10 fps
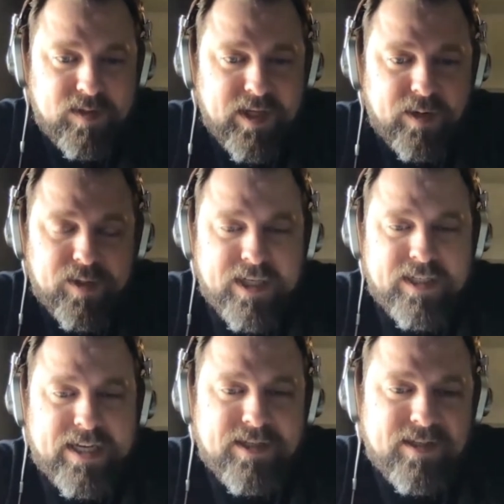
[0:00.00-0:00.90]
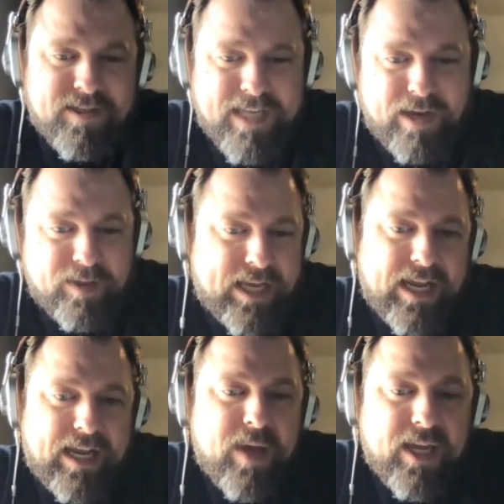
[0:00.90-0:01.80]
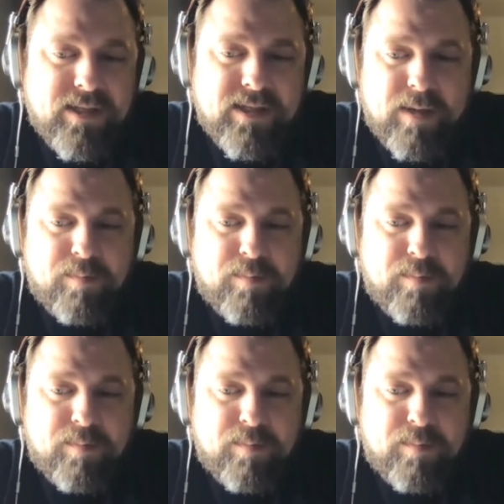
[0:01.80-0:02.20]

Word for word: you know, dictates the sound that N makes.